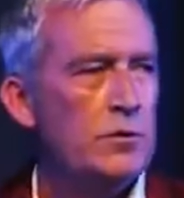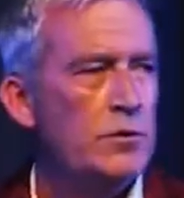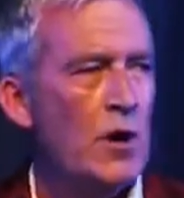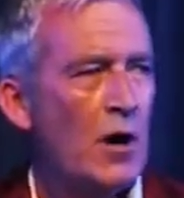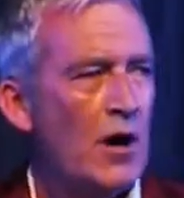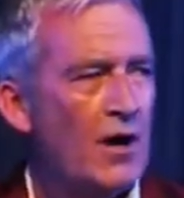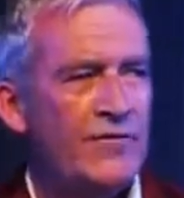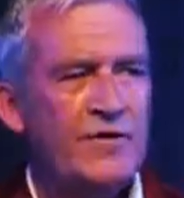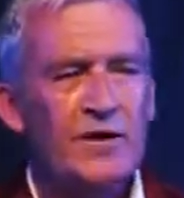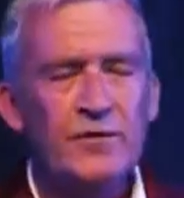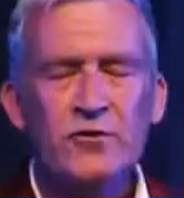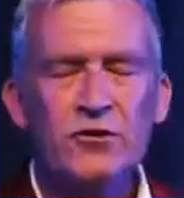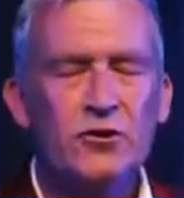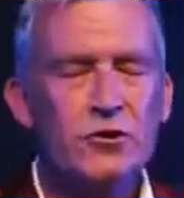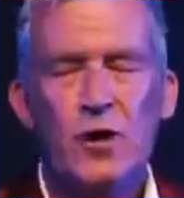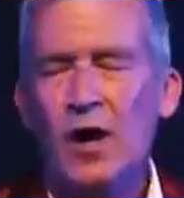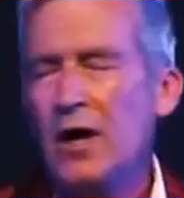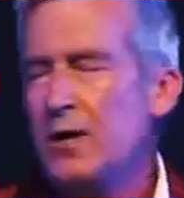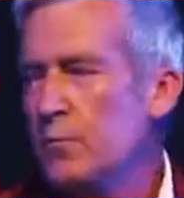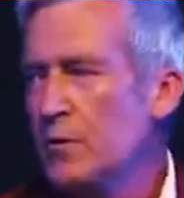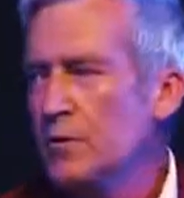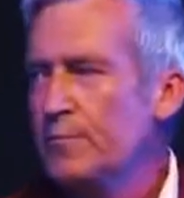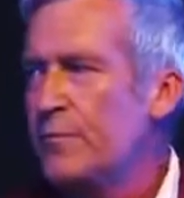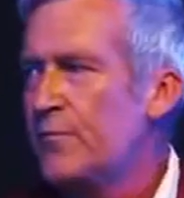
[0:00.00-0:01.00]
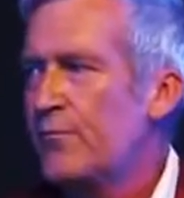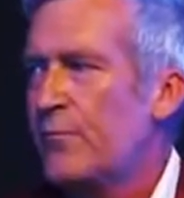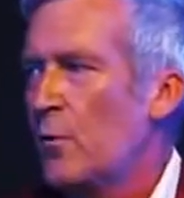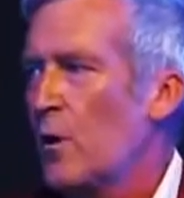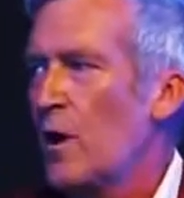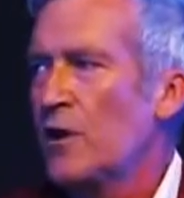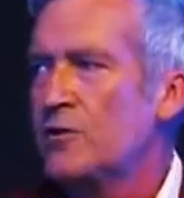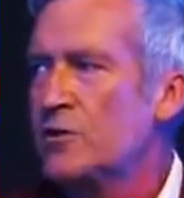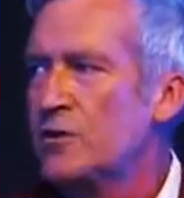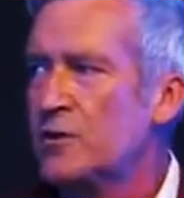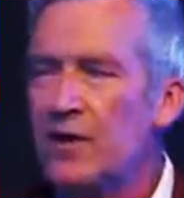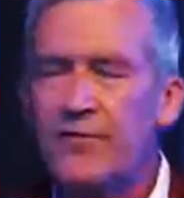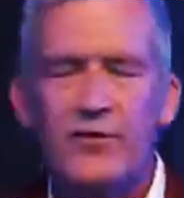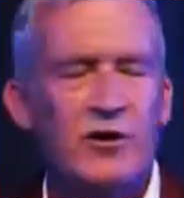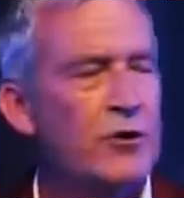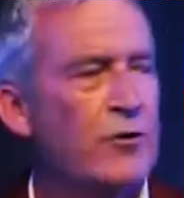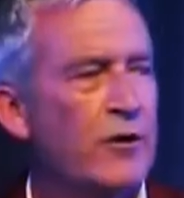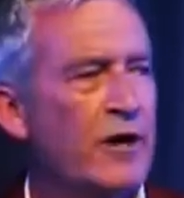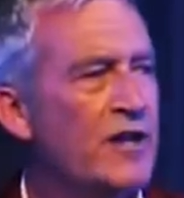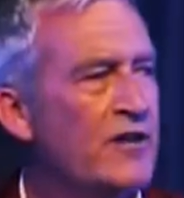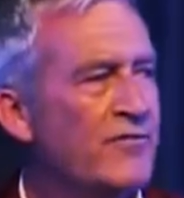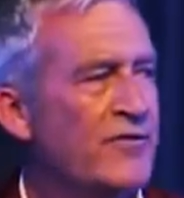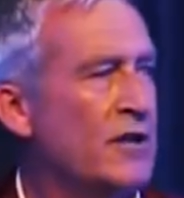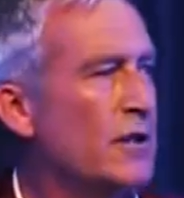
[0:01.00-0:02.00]
No, I've never tried one before. I just have a
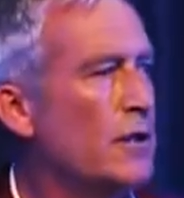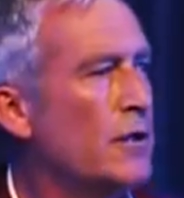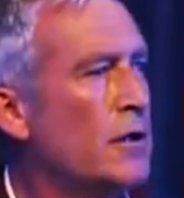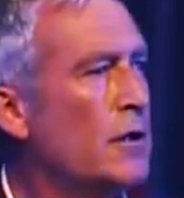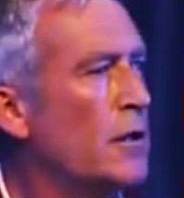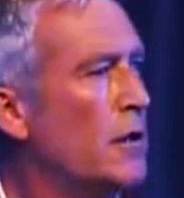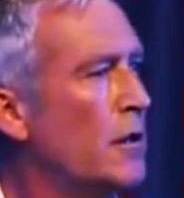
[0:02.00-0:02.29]
craving.